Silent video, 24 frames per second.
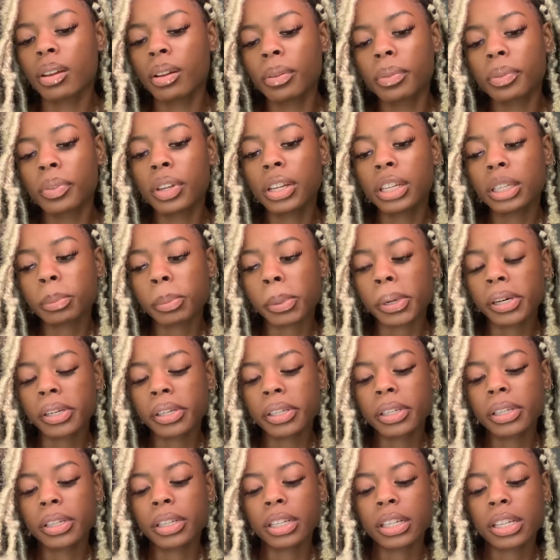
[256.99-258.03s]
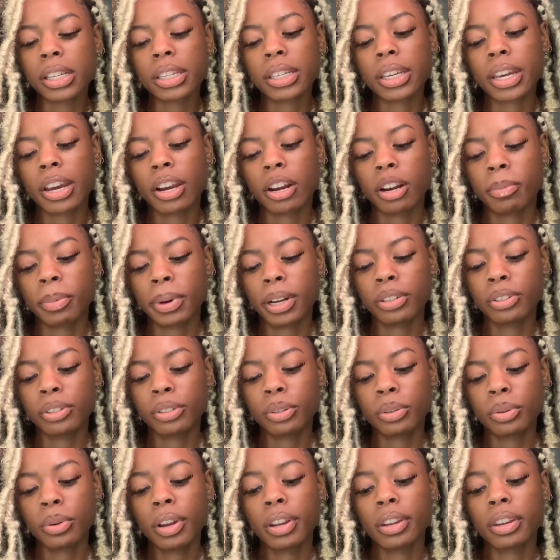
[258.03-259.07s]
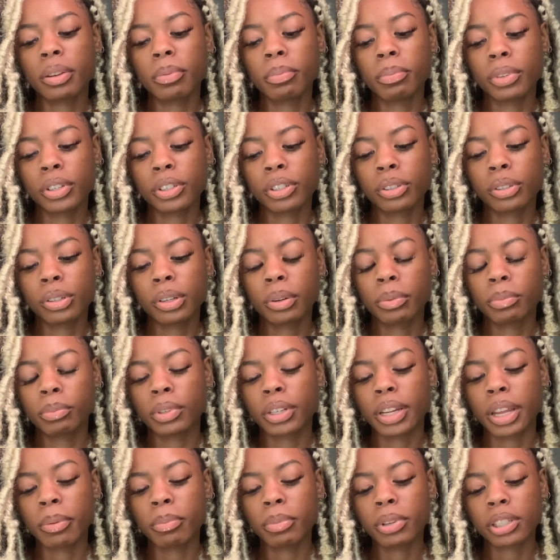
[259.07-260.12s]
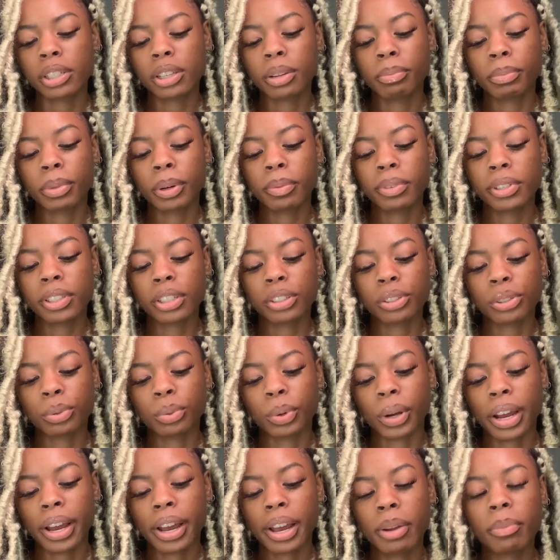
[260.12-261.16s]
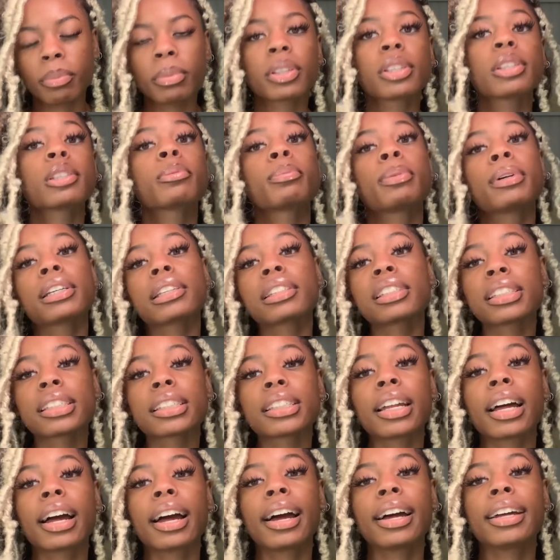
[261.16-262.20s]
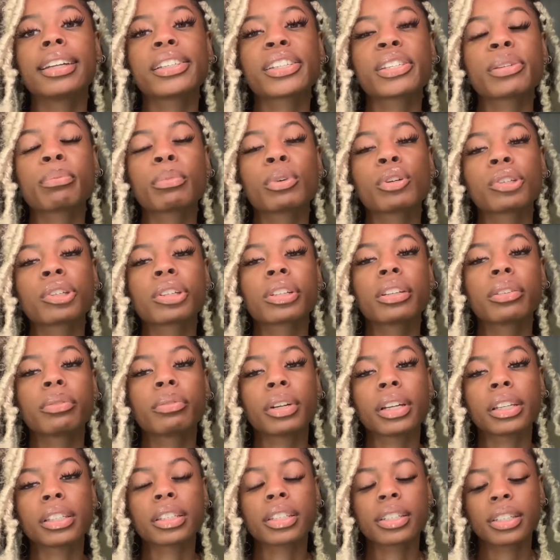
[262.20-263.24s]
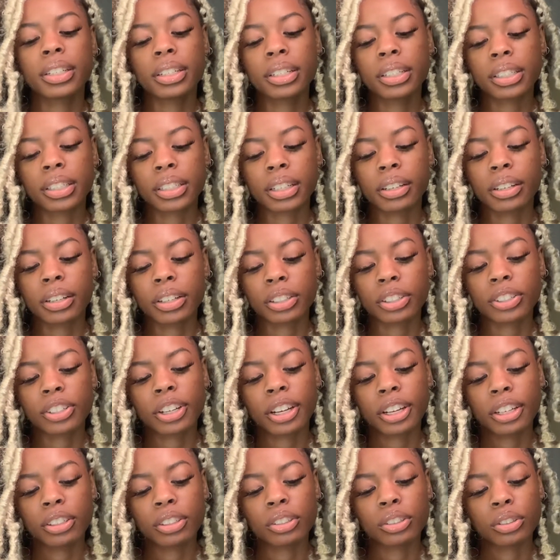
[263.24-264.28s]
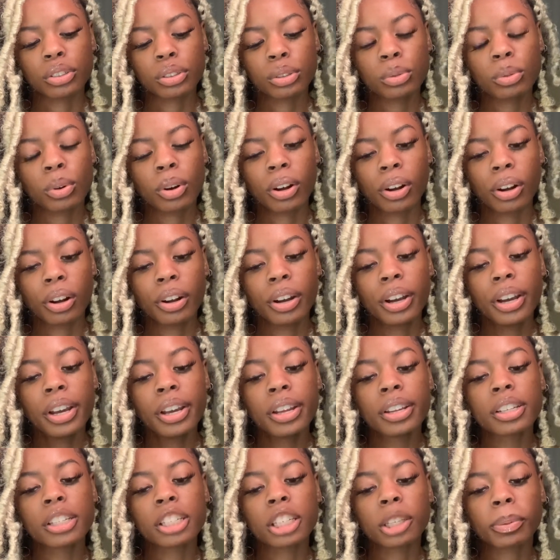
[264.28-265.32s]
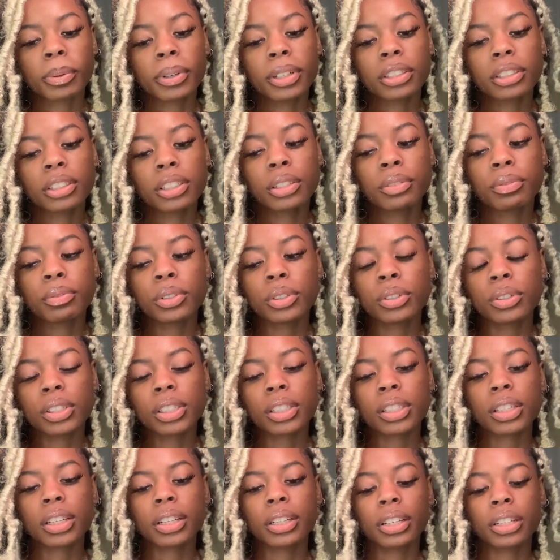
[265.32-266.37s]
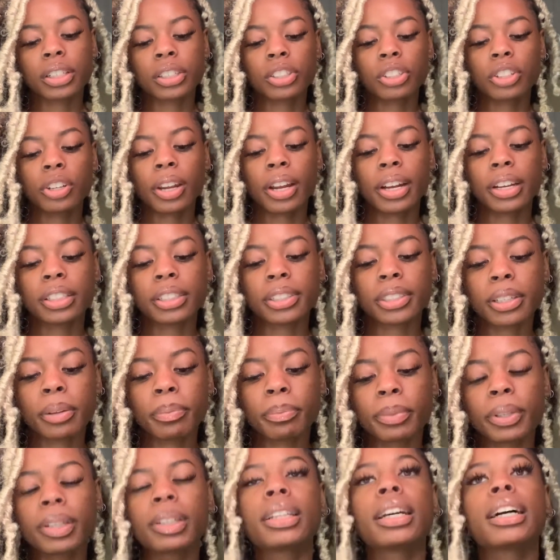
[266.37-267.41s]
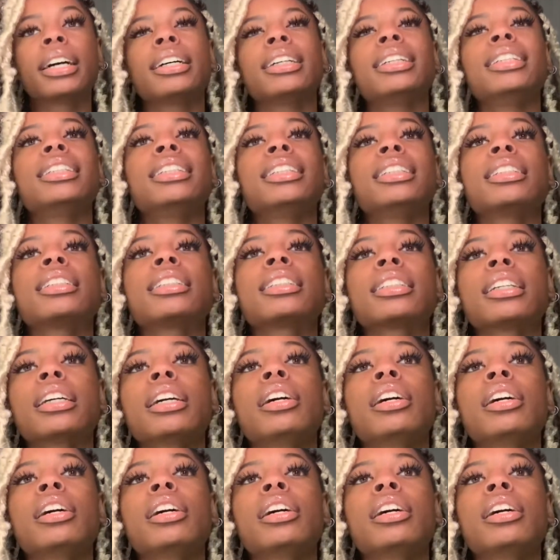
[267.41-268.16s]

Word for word: this person does care about you and they miss you the, they miss the memories that you had but this person is not as emotionally invested in this connection as you are this person views this connection as something that is